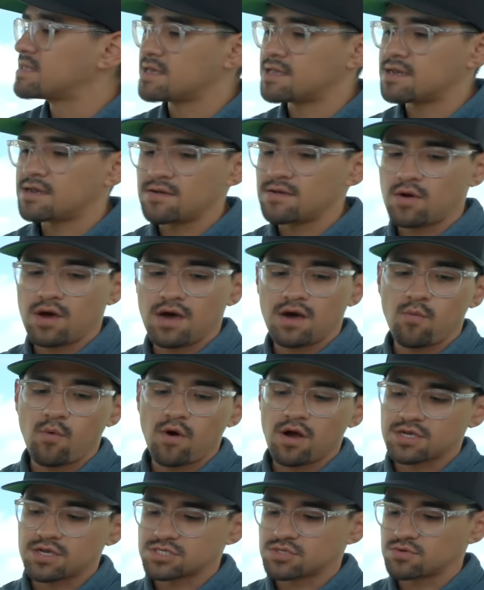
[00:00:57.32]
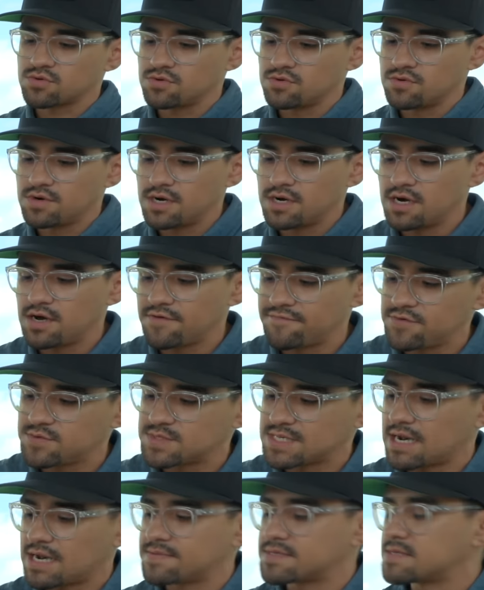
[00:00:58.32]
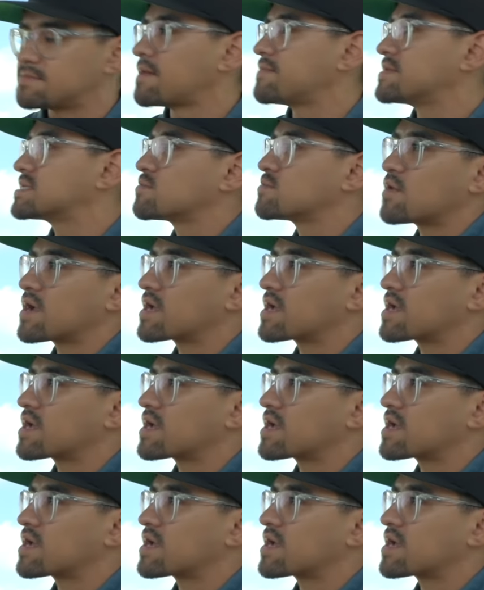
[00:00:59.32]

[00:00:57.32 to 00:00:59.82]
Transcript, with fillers: then uh, walk us through a, uh, a few setups and maybe some